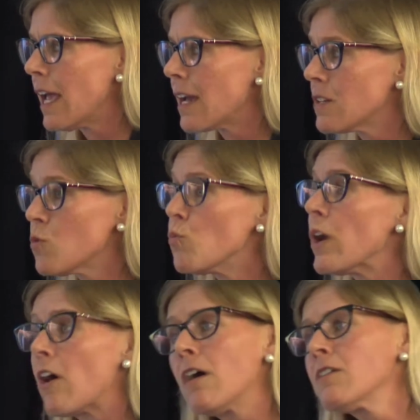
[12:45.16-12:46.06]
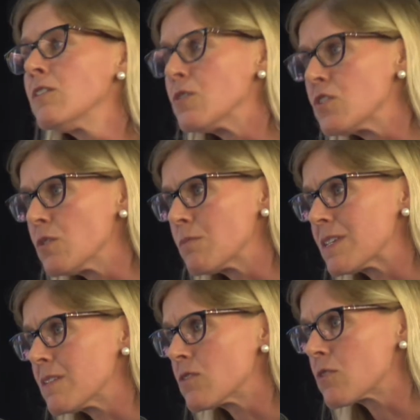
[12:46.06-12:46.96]
And what are those doing
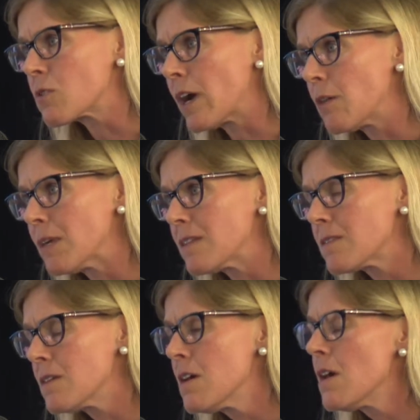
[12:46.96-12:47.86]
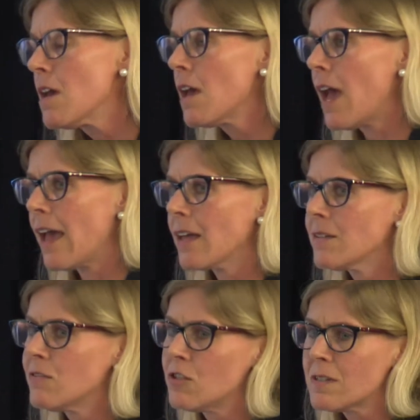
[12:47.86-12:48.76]
business requirements?
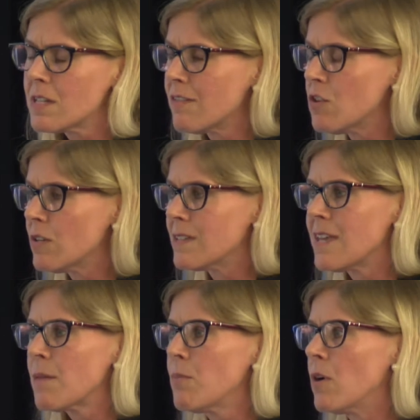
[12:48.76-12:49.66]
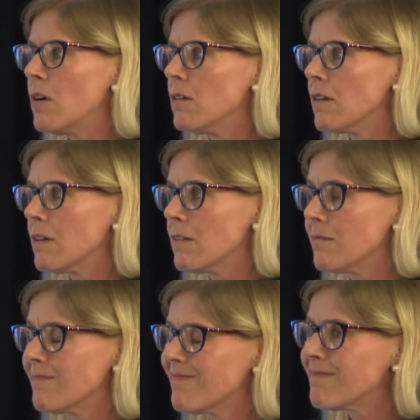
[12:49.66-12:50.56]
And just to give you an example,
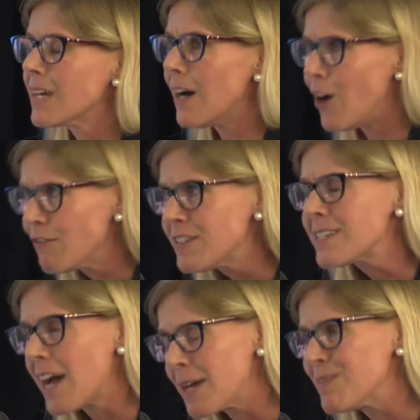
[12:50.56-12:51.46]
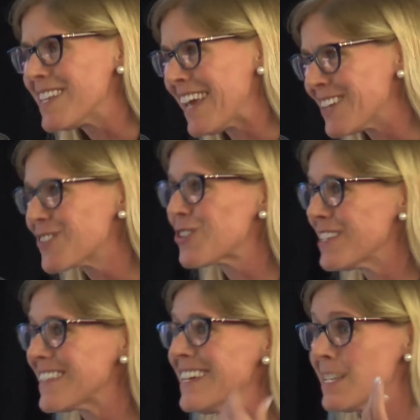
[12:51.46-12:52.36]
oftentimes the answer
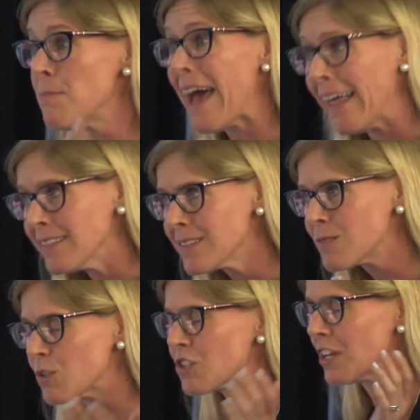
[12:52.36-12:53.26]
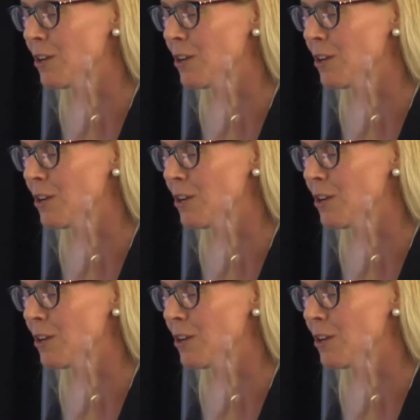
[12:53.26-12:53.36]
is it depends, which I